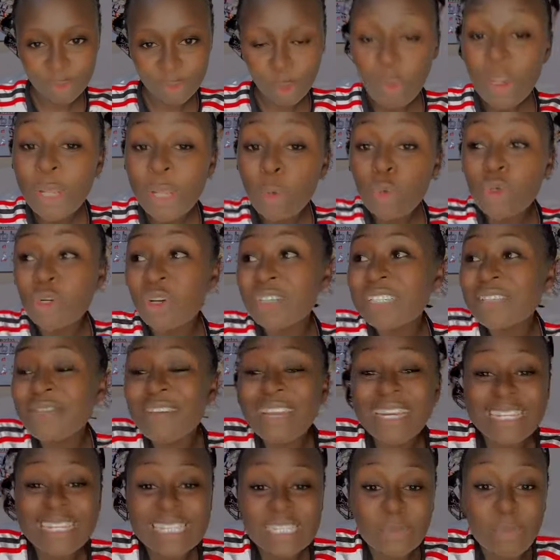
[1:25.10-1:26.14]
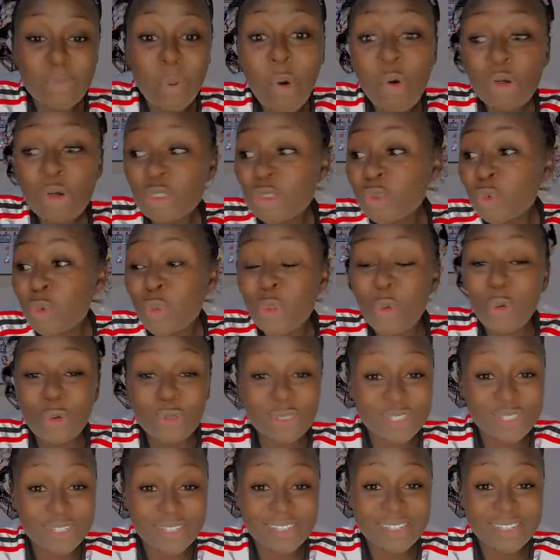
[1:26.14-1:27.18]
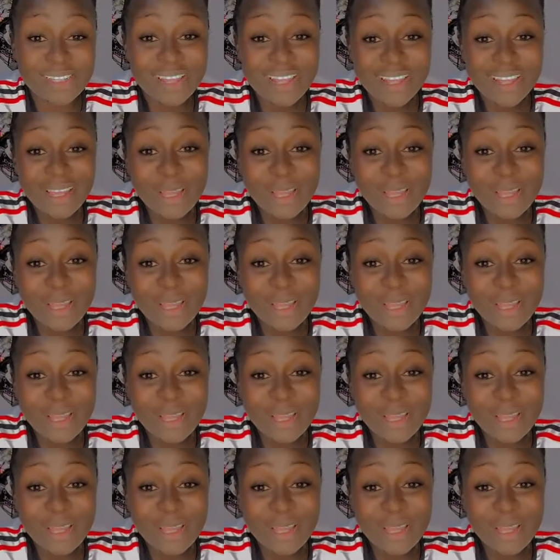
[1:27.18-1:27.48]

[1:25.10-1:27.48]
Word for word: We could not even respond to those